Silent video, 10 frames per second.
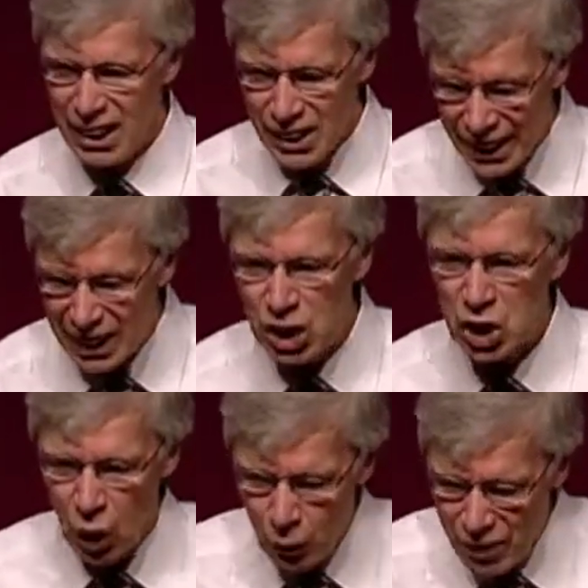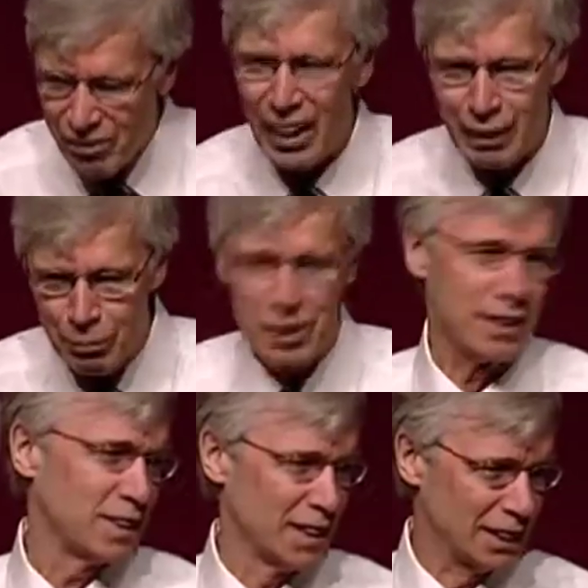you get so enveloped
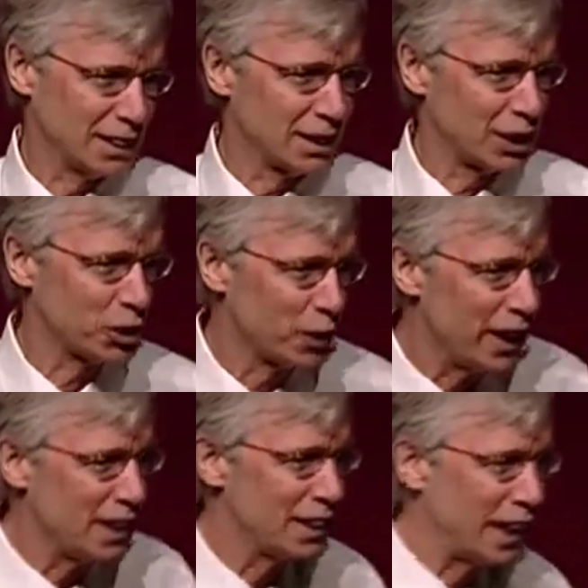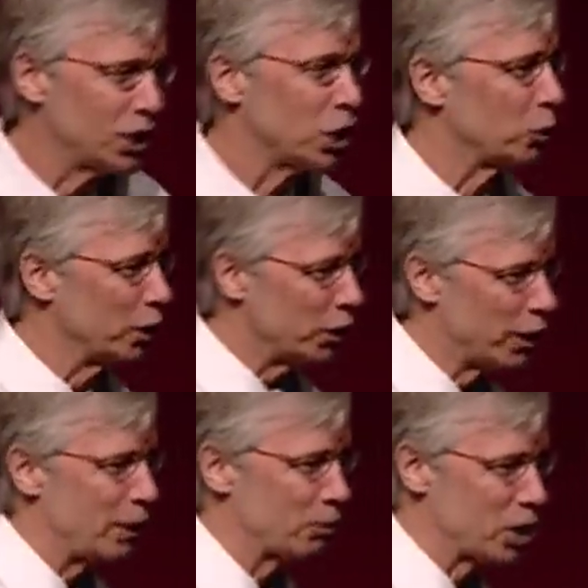in things, there's a great danger when you
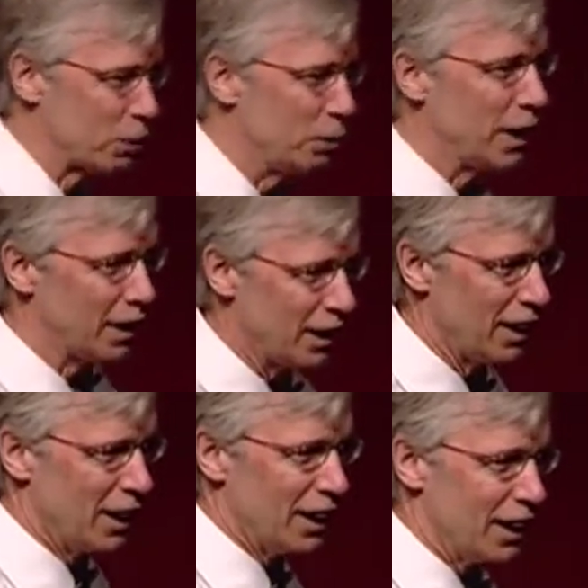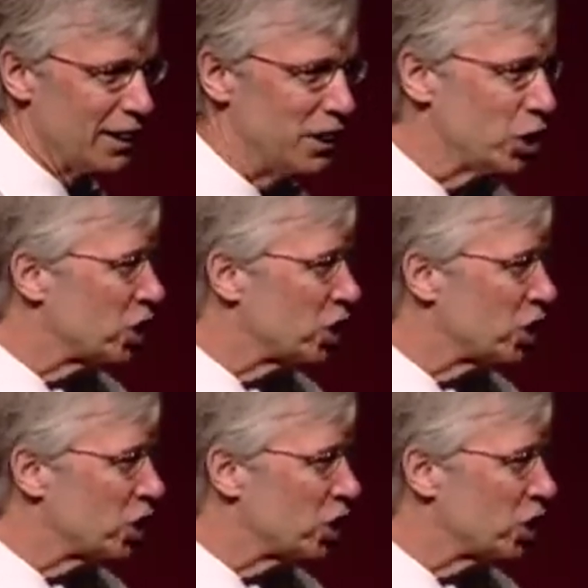get up to speak that you'll